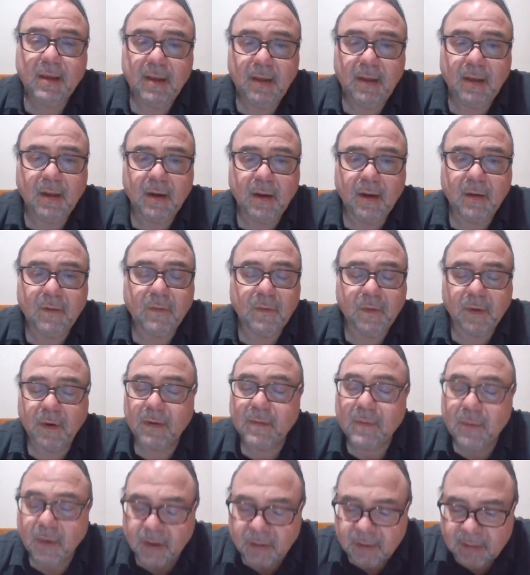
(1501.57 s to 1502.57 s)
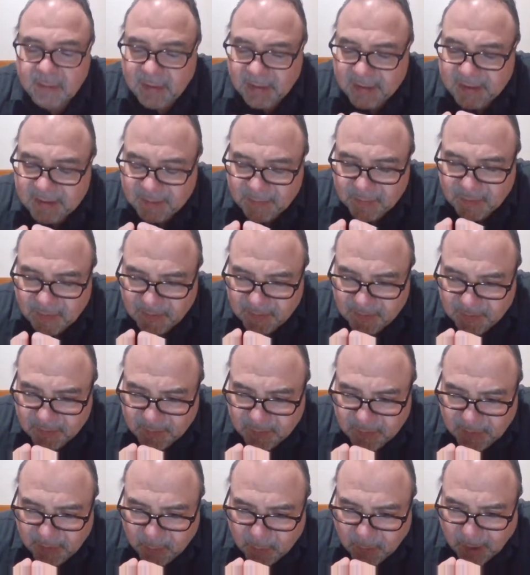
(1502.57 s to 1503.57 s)
You know,
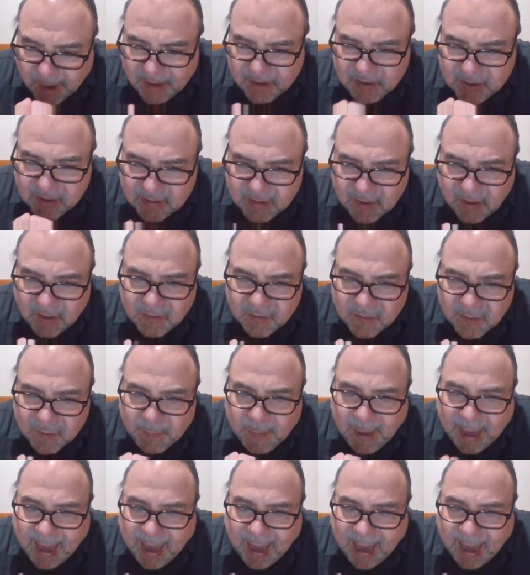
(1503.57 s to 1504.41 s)
we watch each other's